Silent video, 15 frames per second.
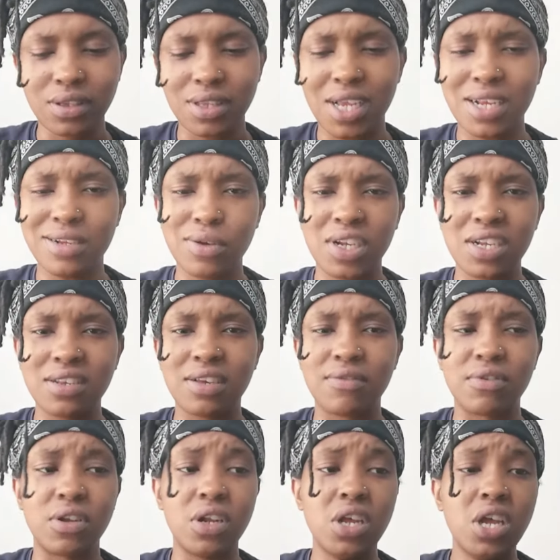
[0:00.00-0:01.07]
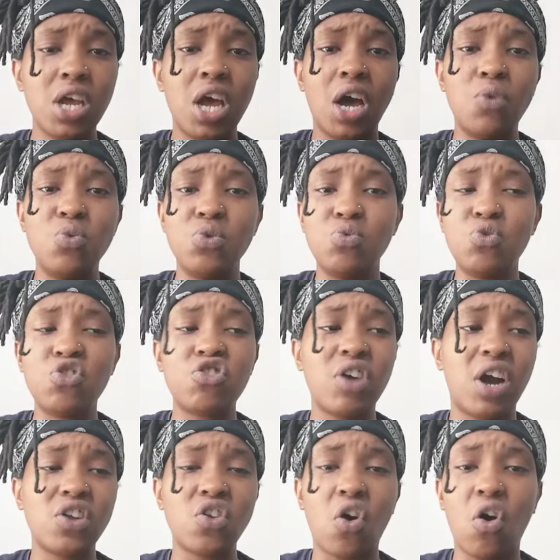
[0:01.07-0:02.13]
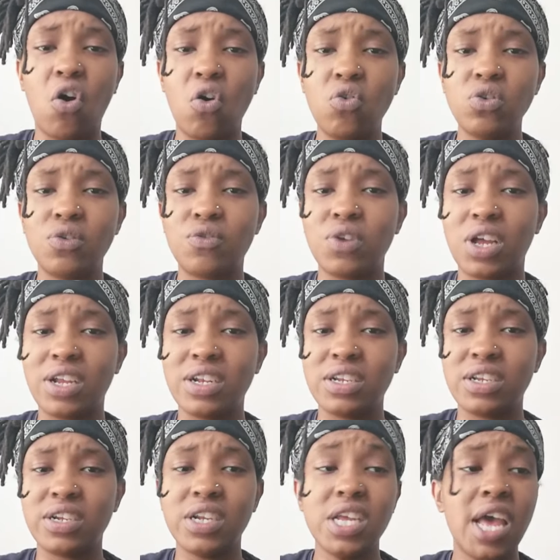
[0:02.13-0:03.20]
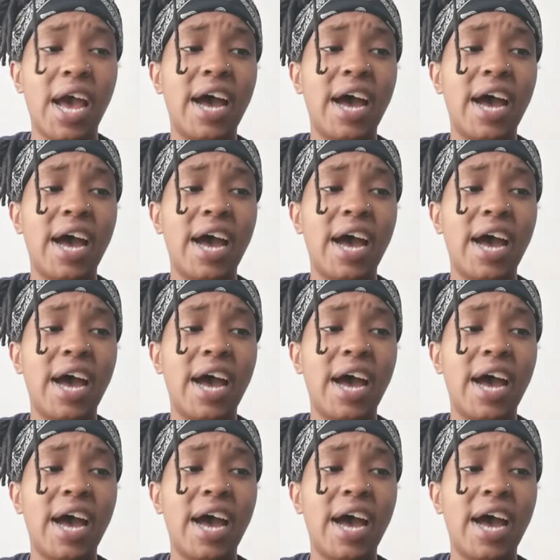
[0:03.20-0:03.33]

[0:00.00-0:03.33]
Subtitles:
Yeah, 27. We would walk around the whole of London